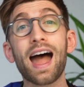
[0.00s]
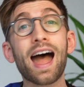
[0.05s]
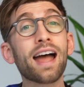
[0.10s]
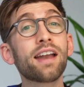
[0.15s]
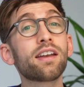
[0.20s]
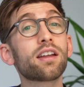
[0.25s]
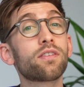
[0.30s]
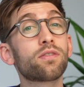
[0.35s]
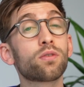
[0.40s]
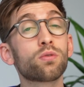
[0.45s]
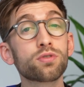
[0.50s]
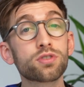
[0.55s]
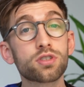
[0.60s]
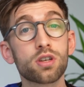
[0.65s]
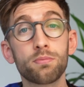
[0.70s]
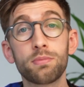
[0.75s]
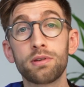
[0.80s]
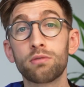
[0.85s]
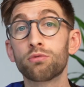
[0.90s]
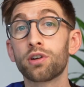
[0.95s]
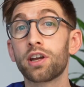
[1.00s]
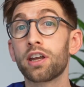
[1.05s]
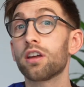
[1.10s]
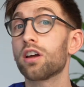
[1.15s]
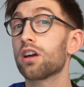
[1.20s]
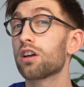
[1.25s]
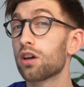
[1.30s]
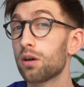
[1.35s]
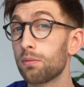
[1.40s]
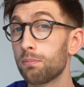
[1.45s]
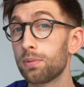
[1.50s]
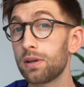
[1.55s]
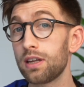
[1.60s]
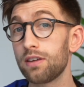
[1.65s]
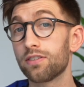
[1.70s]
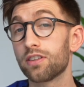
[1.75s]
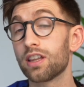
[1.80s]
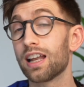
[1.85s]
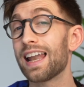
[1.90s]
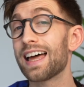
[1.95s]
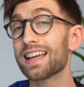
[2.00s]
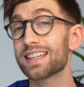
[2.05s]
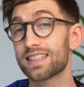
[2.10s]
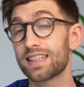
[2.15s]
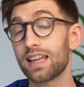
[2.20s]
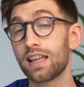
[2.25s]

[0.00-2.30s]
and I've also been running a company for the last